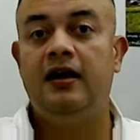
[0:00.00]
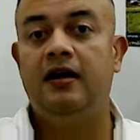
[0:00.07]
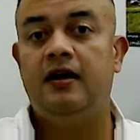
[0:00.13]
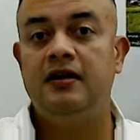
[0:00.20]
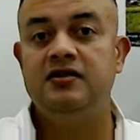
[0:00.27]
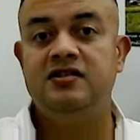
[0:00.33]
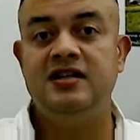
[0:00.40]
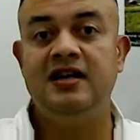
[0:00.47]

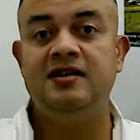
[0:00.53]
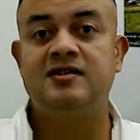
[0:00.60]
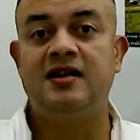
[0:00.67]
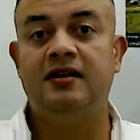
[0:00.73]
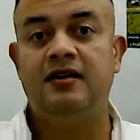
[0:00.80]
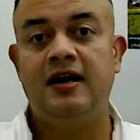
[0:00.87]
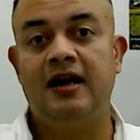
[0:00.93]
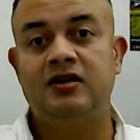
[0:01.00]
uh, genes
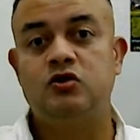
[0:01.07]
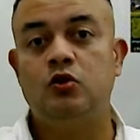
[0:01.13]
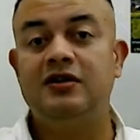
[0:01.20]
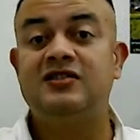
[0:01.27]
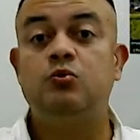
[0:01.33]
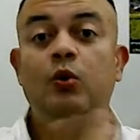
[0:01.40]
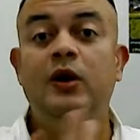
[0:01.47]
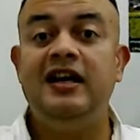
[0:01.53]
are there so
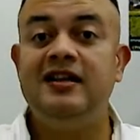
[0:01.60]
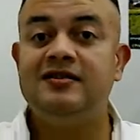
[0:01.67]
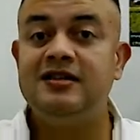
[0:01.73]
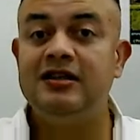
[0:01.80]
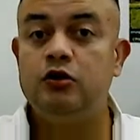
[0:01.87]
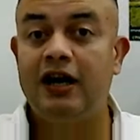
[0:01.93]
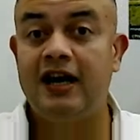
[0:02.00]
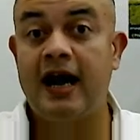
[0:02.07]
it's very
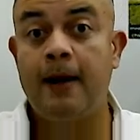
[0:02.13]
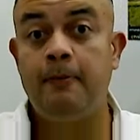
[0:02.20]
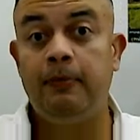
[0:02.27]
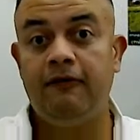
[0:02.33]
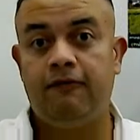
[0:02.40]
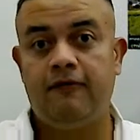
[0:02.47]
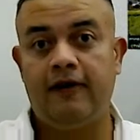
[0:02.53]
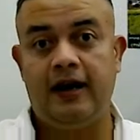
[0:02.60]
easy to get
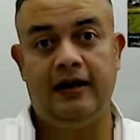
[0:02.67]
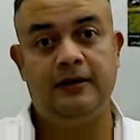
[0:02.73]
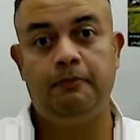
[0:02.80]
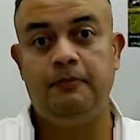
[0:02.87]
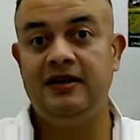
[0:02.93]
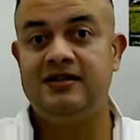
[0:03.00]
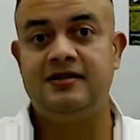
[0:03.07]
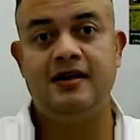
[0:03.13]
amplified the
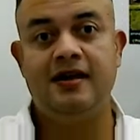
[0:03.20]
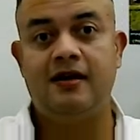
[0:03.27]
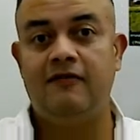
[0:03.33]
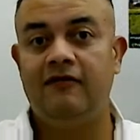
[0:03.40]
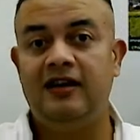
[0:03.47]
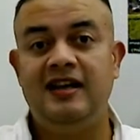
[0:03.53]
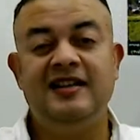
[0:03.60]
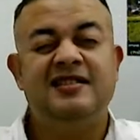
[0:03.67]

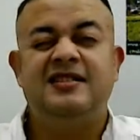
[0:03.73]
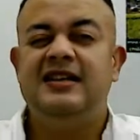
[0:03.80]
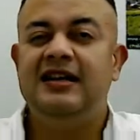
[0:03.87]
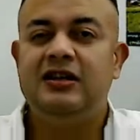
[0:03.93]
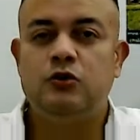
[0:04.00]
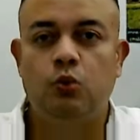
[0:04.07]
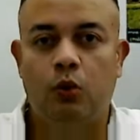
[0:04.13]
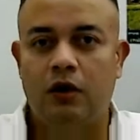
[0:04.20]
pcr
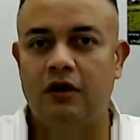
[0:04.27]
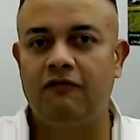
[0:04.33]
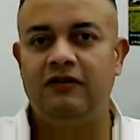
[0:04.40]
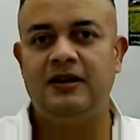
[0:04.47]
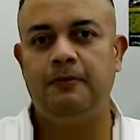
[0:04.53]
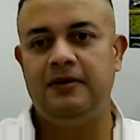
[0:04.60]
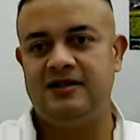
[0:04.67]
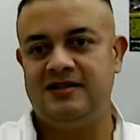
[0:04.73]
easy to work with
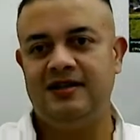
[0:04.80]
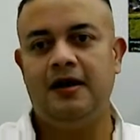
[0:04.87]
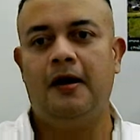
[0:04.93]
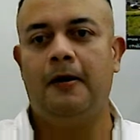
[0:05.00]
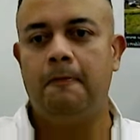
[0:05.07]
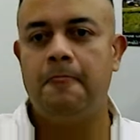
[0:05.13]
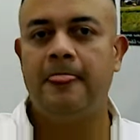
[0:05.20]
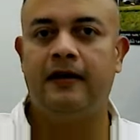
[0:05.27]
the
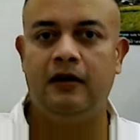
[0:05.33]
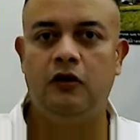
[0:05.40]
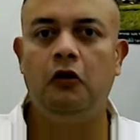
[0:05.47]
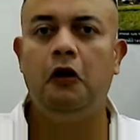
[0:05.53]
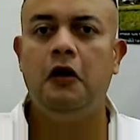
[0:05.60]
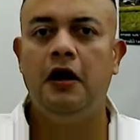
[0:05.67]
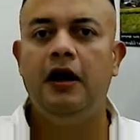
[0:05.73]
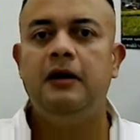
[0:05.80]
pcr you
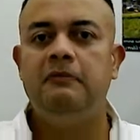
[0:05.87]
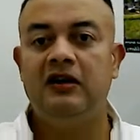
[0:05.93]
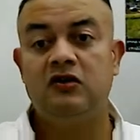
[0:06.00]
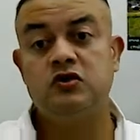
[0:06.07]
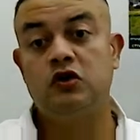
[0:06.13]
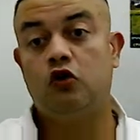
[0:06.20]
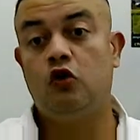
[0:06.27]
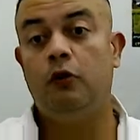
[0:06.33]
know
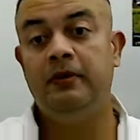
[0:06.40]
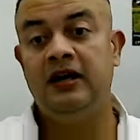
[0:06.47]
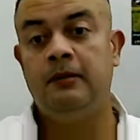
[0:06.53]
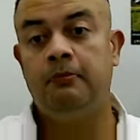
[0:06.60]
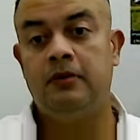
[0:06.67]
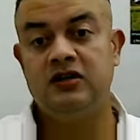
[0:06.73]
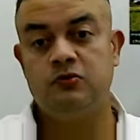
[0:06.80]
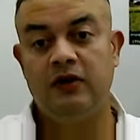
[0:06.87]
because the copy
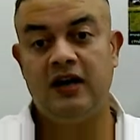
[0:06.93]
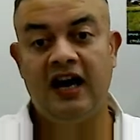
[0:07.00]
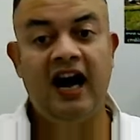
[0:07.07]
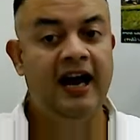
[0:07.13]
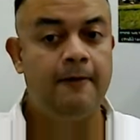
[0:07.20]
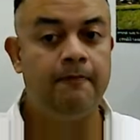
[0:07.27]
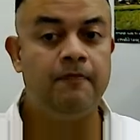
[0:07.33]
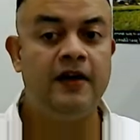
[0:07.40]
number is very
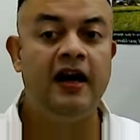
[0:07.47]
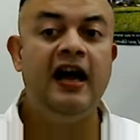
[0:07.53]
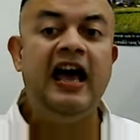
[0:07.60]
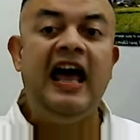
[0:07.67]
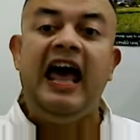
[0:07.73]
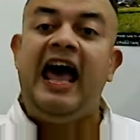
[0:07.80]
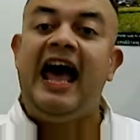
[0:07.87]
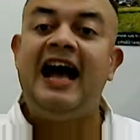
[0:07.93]
high
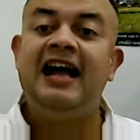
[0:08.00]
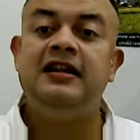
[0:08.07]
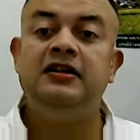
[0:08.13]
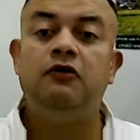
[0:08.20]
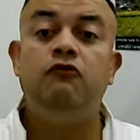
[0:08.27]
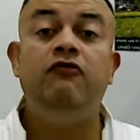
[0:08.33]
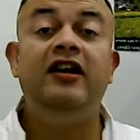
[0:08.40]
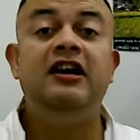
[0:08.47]
and
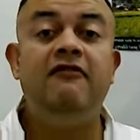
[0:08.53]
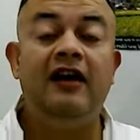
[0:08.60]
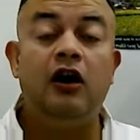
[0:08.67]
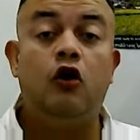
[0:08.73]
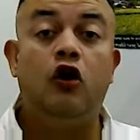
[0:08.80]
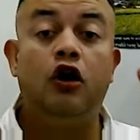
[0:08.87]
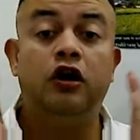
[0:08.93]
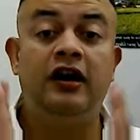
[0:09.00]
they're very well
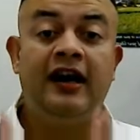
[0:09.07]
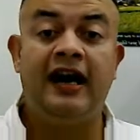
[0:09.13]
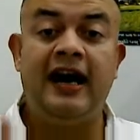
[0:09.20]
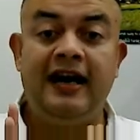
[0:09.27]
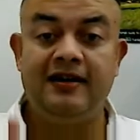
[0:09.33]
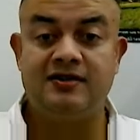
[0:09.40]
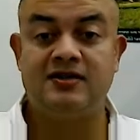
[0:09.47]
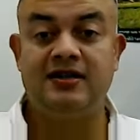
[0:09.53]

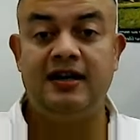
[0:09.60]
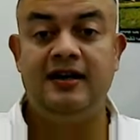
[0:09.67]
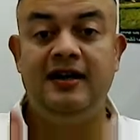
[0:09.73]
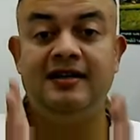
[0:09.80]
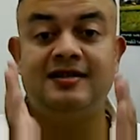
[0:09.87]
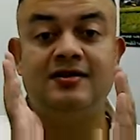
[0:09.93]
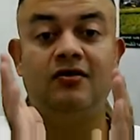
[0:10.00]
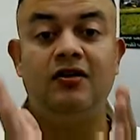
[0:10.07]
organized and
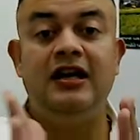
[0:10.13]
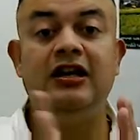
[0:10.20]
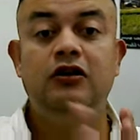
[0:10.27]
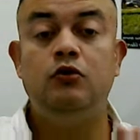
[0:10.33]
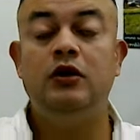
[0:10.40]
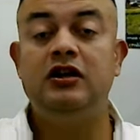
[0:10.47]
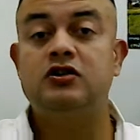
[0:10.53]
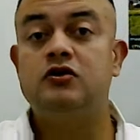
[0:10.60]
discrete
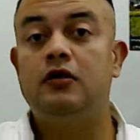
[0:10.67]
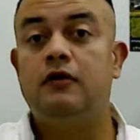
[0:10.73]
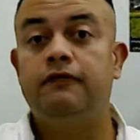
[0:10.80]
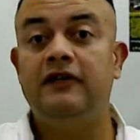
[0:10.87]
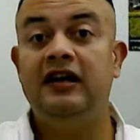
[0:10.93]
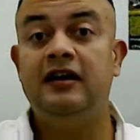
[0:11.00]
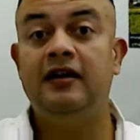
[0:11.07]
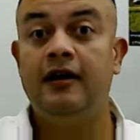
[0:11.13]
units
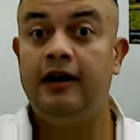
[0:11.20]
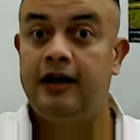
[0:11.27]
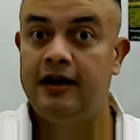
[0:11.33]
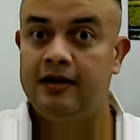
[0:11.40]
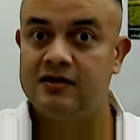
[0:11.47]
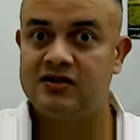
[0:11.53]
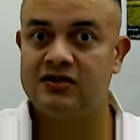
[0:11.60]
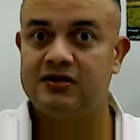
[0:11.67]
of
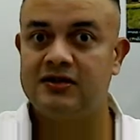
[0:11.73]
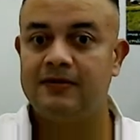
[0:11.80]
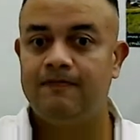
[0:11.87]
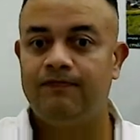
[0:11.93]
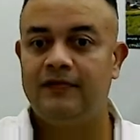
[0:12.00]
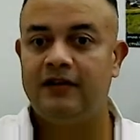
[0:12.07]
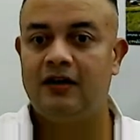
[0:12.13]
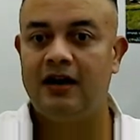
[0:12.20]
inheritance
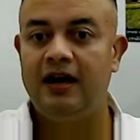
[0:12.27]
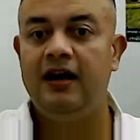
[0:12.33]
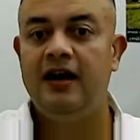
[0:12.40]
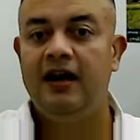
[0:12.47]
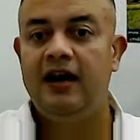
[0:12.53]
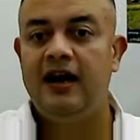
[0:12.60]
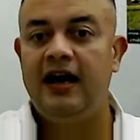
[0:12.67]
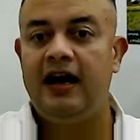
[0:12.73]
right
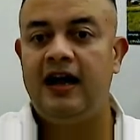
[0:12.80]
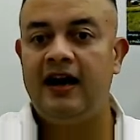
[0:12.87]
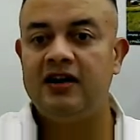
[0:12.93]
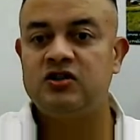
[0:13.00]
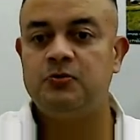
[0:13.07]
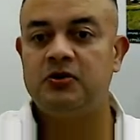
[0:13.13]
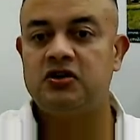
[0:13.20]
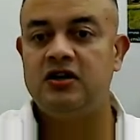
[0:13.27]
and
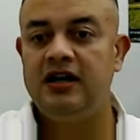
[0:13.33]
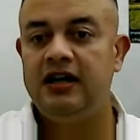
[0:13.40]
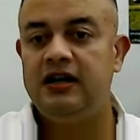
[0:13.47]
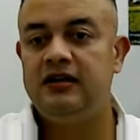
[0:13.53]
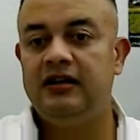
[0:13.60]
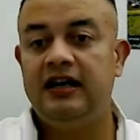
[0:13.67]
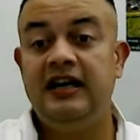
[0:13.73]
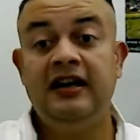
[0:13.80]

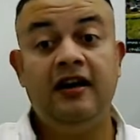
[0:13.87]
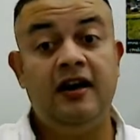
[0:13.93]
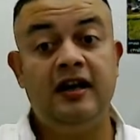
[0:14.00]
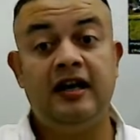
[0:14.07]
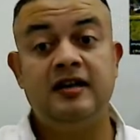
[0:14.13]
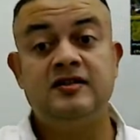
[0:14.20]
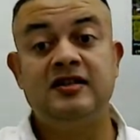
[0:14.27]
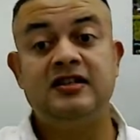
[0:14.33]
especially the
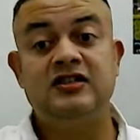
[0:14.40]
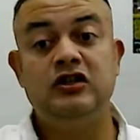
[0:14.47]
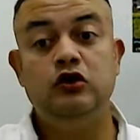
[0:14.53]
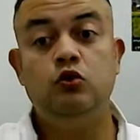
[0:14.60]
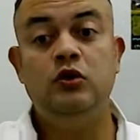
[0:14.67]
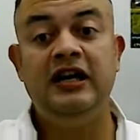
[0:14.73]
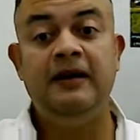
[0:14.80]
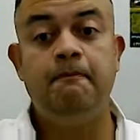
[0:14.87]
inheritance is
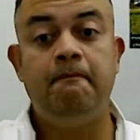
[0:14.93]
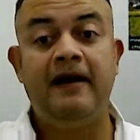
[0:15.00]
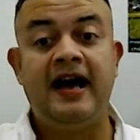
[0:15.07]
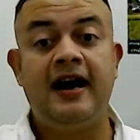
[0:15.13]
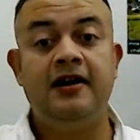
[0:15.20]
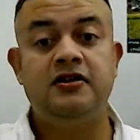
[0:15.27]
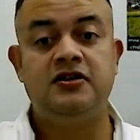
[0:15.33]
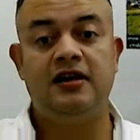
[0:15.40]

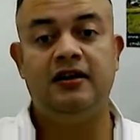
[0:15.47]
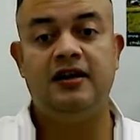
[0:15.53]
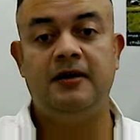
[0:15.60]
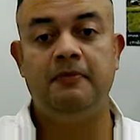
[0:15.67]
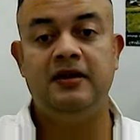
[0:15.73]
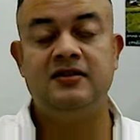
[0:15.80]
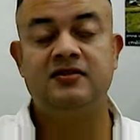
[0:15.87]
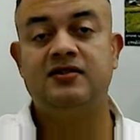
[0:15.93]
uniparental that
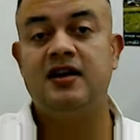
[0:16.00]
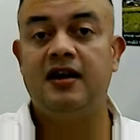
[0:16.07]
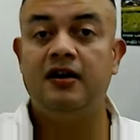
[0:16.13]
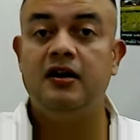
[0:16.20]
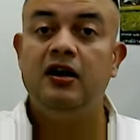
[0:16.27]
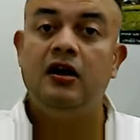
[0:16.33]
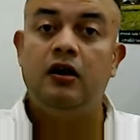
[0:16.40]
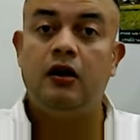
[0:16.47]
means that
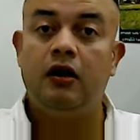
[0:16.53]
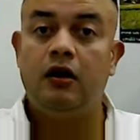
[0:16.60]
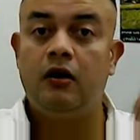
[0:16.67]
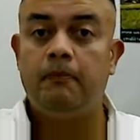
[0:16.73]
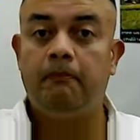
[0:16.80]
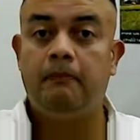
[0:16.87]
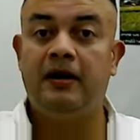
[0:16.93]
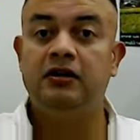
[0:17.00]
uh,
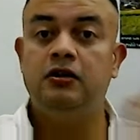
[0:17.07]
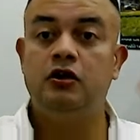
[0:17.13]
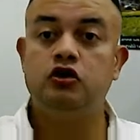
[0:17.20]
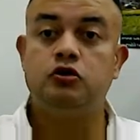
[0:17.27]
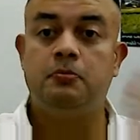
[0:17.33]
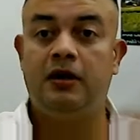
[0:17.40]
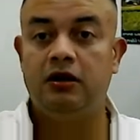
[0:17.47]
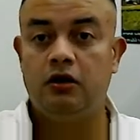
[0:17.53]
mother
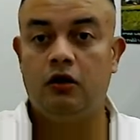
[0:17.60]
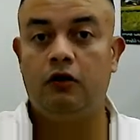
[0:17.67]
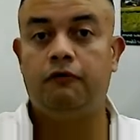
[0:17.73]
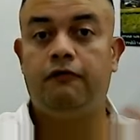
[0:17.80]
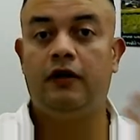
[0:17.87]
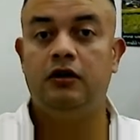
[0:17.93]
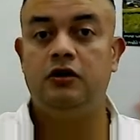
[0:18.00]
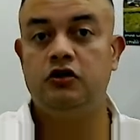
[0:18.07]
to mother or
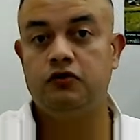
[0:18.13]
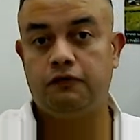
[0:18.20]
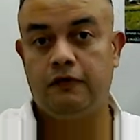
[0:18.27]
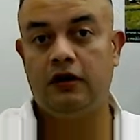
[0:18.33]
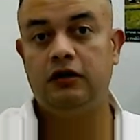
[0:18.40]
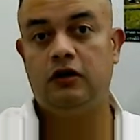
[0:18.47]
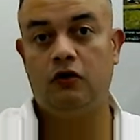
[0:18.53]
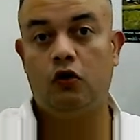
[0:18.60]
father to
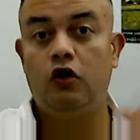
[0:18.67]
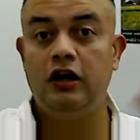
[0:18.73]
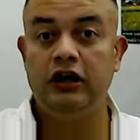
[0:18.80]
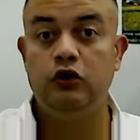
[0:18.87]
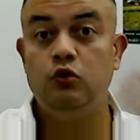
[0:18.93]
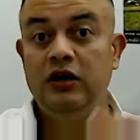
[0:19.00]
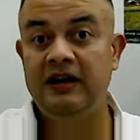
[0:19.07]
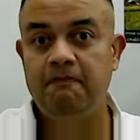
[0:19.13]
father only
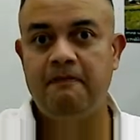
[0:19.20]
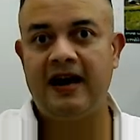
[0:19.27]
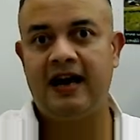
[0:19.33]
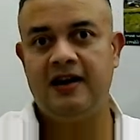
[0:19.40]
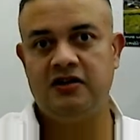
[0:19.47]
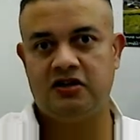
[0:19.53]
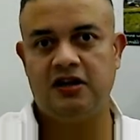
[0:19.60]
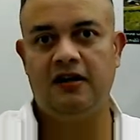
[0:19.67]

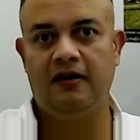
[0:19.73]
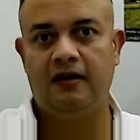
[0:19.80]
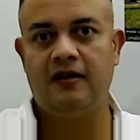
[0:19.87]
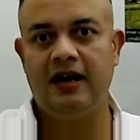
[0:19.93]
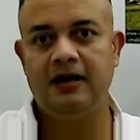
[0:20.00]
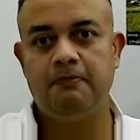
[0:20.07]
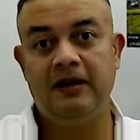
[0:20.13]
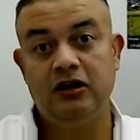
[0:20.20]
uniparental
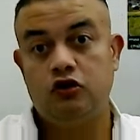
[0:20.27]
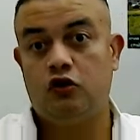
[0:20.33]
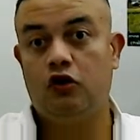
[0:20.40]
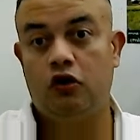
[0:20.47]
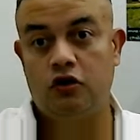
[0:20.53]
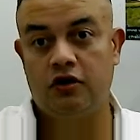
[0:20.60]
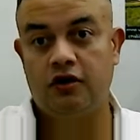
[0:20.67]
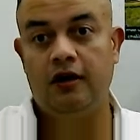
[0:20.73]
right
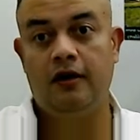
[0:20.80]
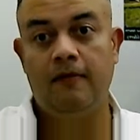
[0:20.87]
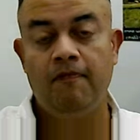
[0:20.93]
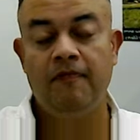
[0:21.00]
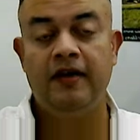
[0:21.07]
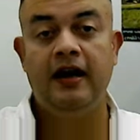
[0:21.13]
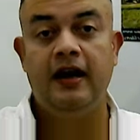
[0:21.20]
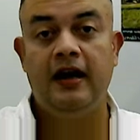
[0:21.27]
mitochondrial
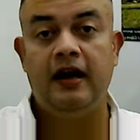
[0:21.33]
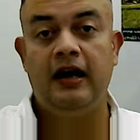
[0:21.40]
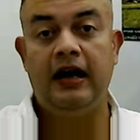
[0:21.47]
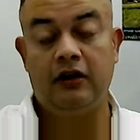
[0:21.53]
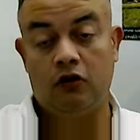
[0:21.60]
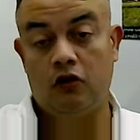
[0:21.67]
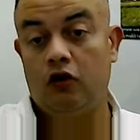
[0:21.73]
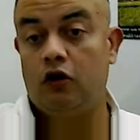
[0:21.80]

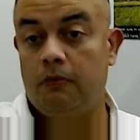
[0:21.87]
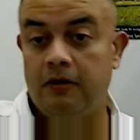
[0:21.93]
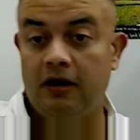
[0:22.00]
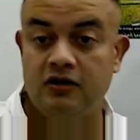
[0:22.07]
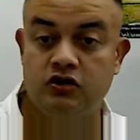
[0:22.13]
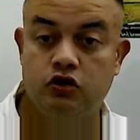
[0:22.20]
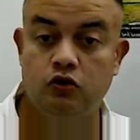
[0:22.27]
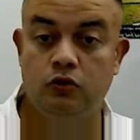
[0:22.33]
and
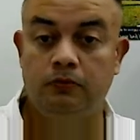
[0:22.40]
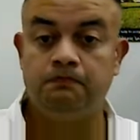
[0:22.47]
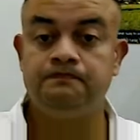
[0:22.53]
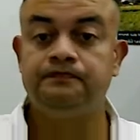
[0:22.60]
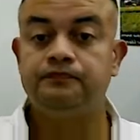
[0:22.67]
chloroplast too